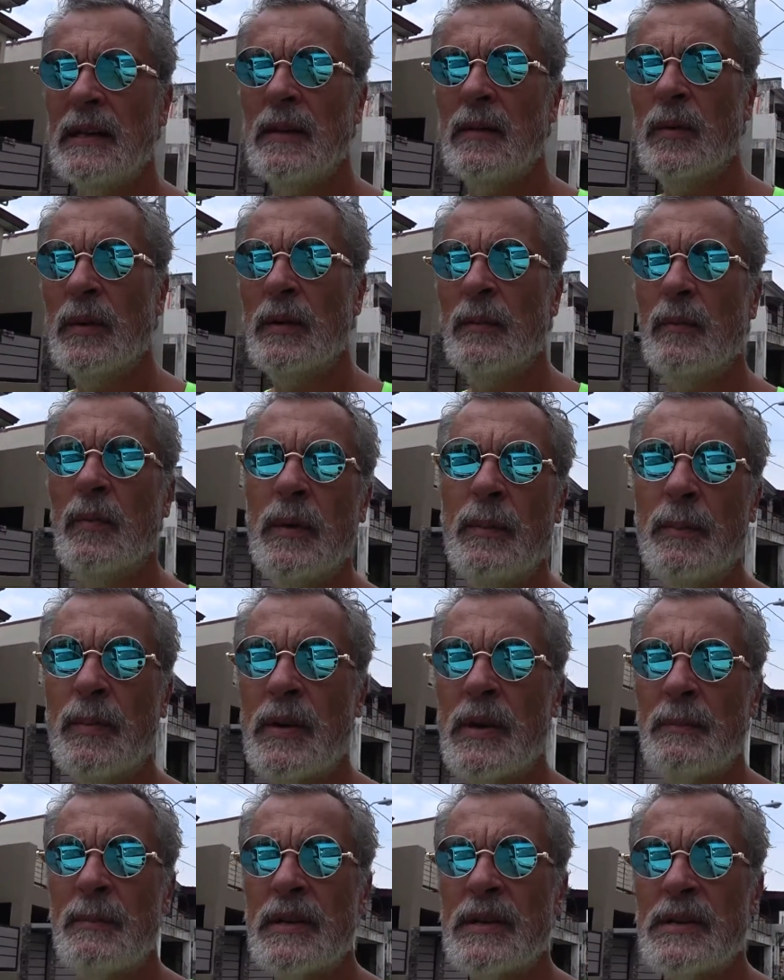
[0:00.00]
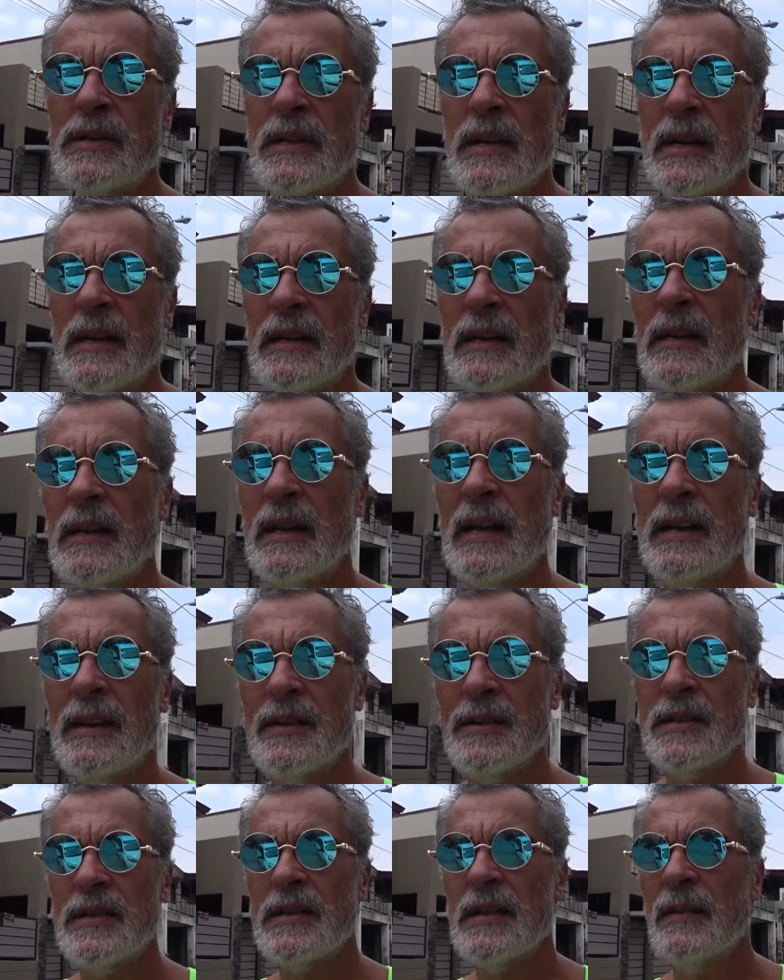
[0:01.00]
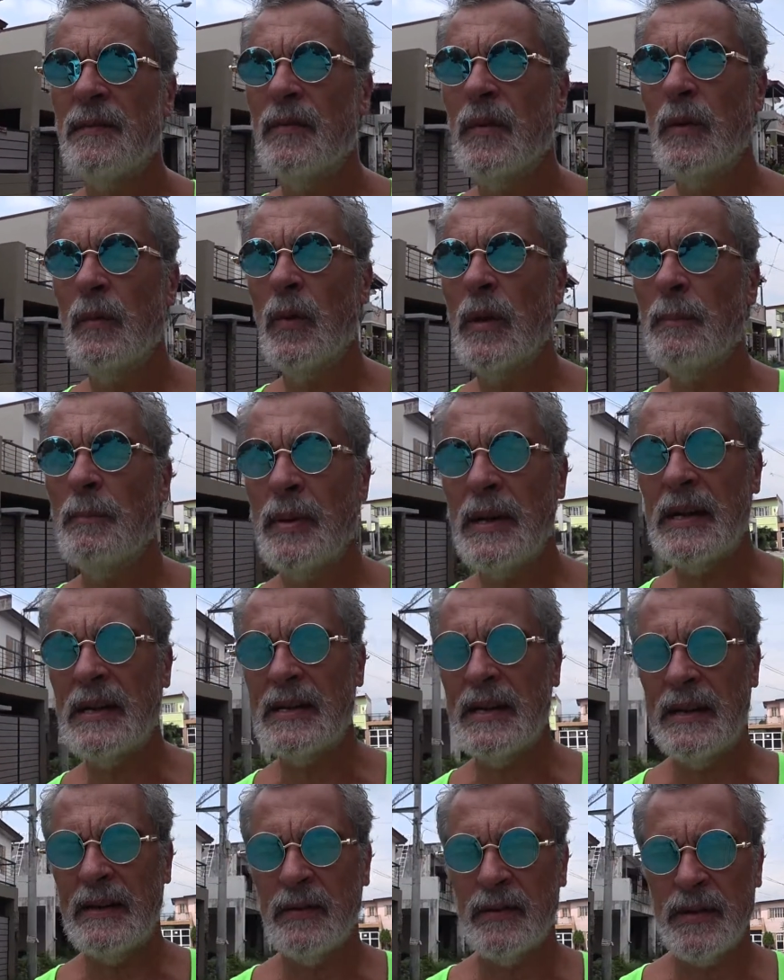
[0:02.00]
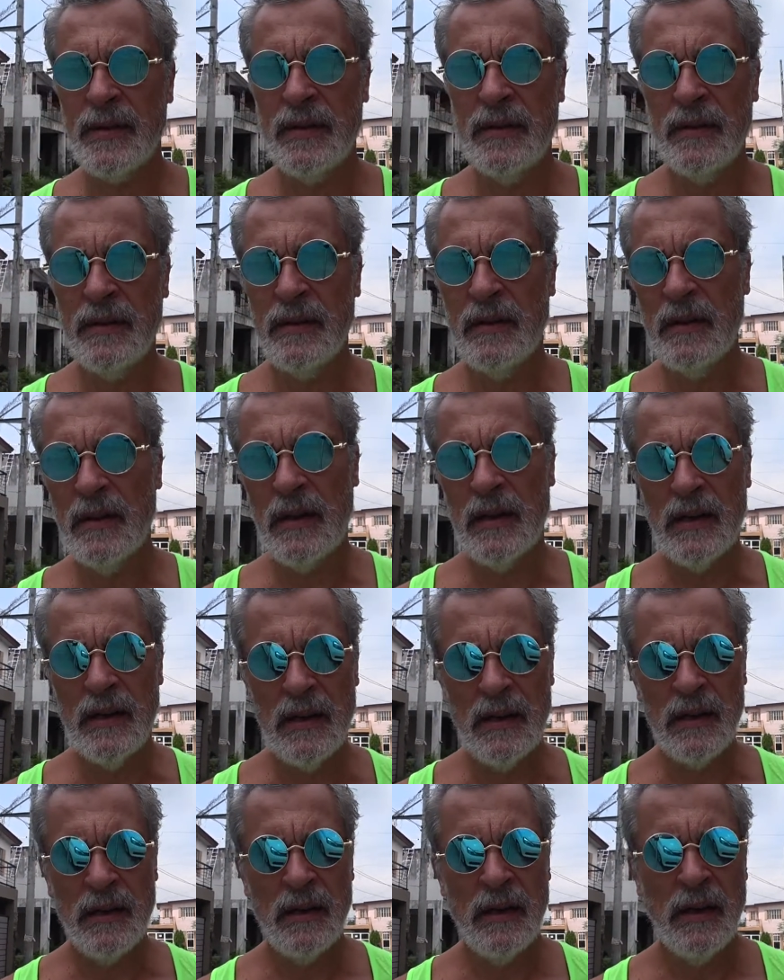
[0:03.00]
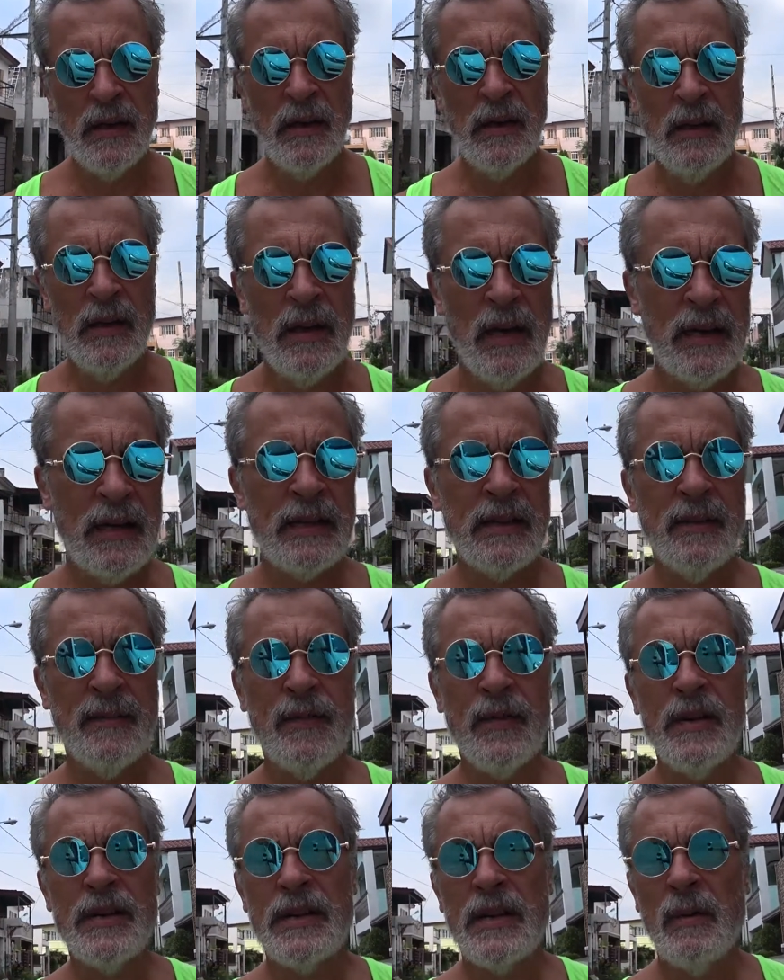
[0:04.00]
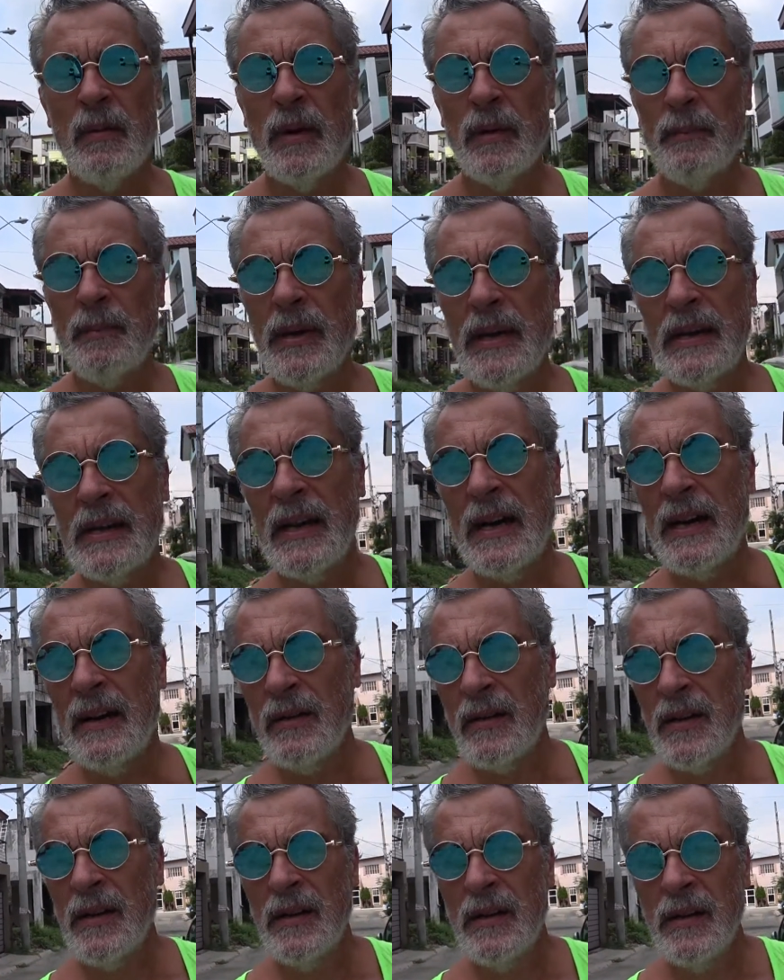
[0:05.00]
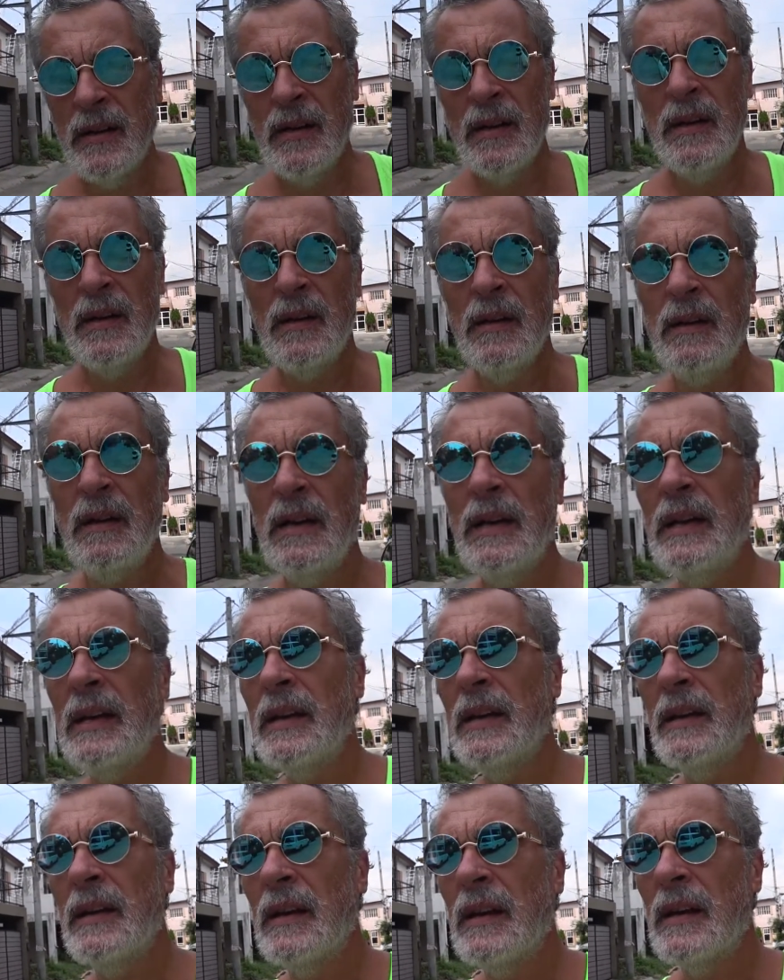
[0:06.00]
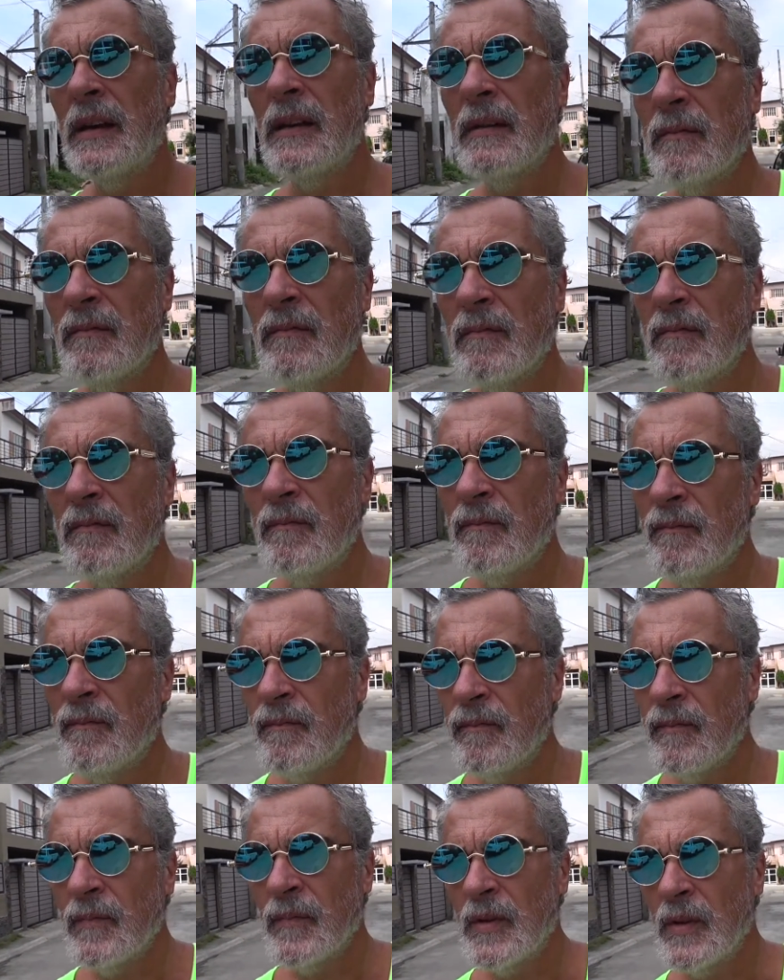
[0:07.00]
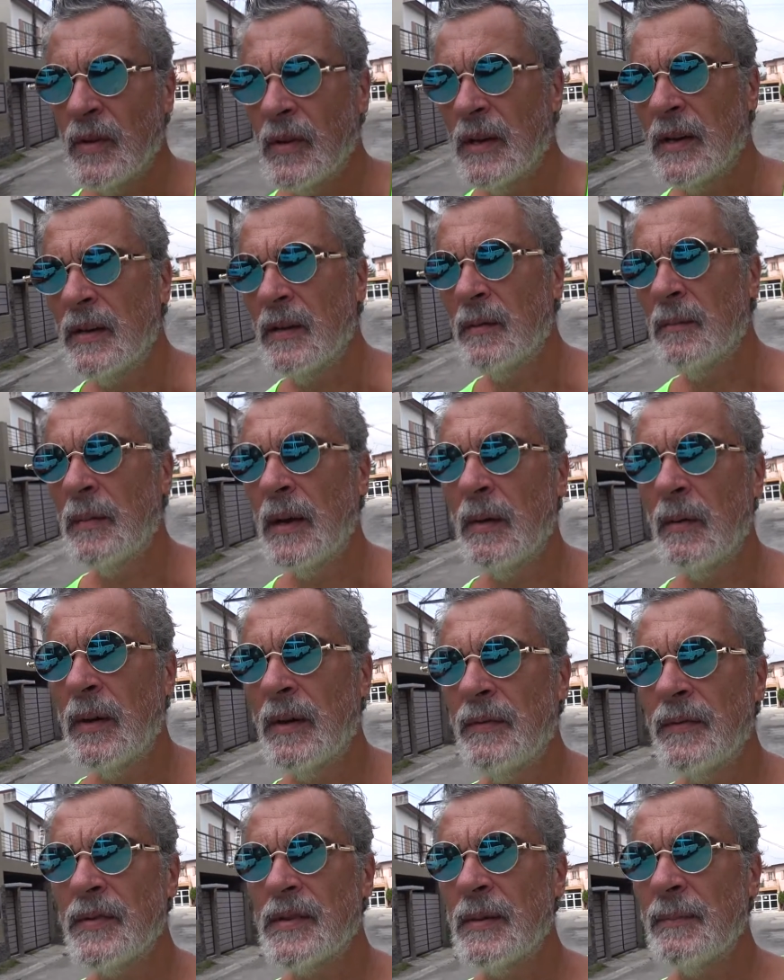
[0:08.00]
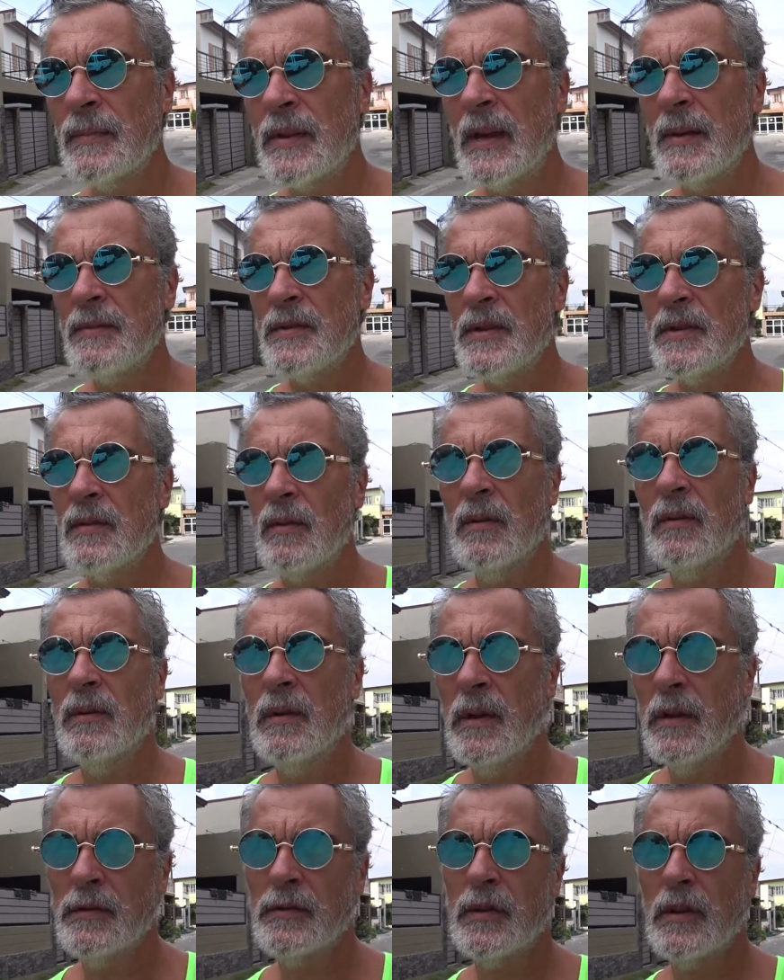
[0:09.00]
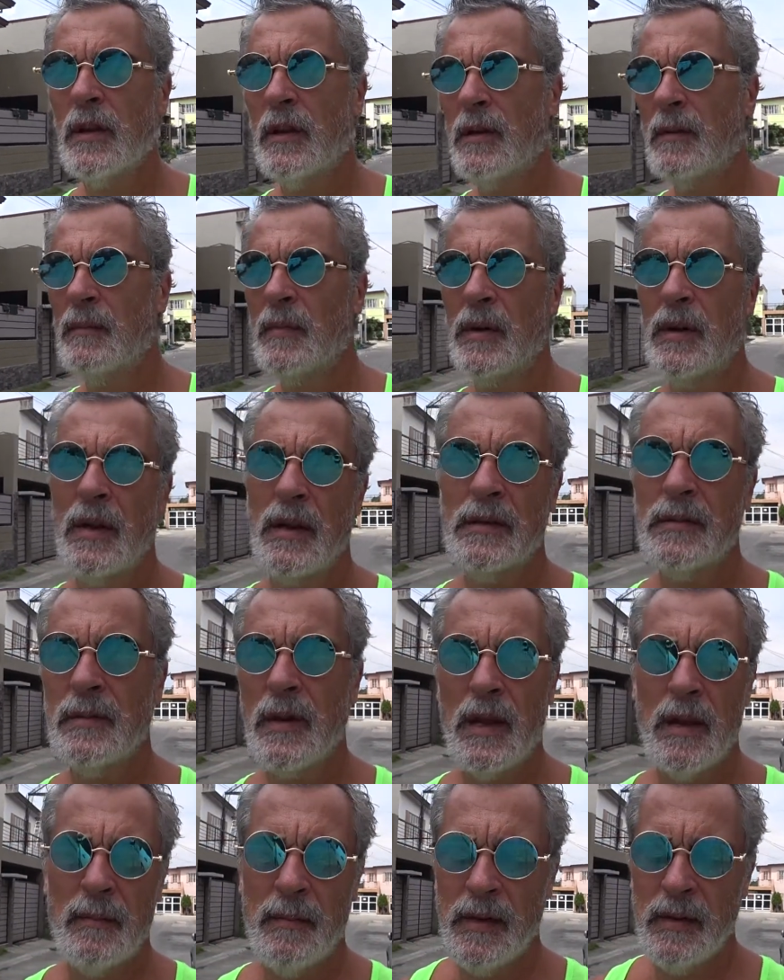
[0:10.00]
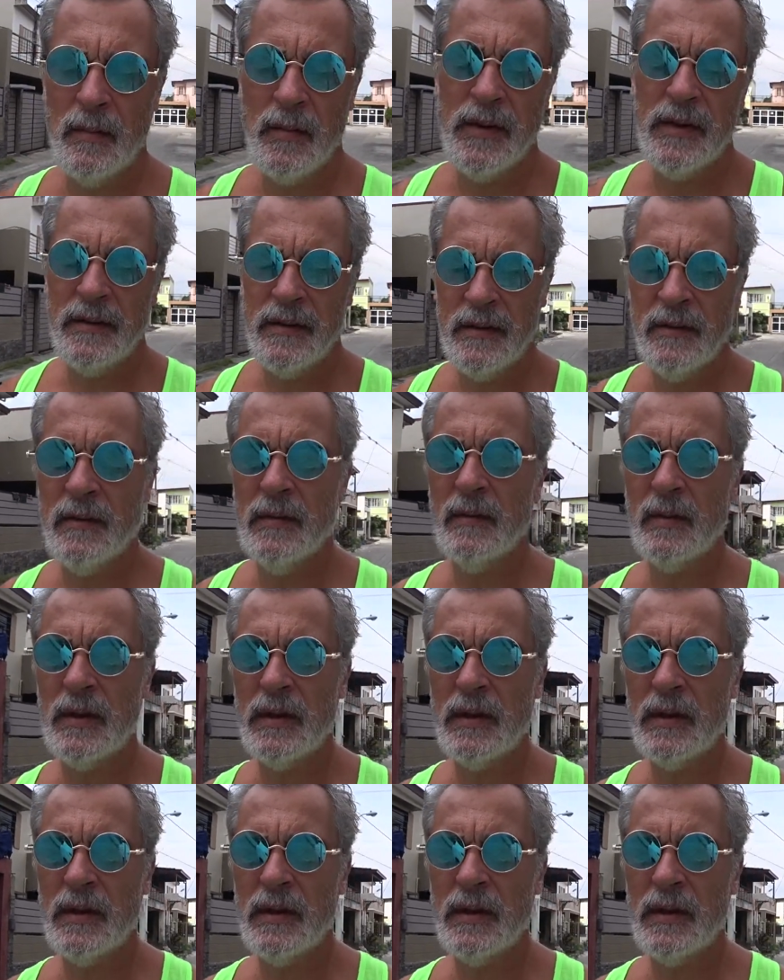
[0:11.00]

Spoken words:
We pretty much got a lot of the stuff we want picked out. I got the fridge I want picked out, and you know, I know my wife sometimes she says, "Oh, that's a lot of money. That's a lot of money." Well, you know what?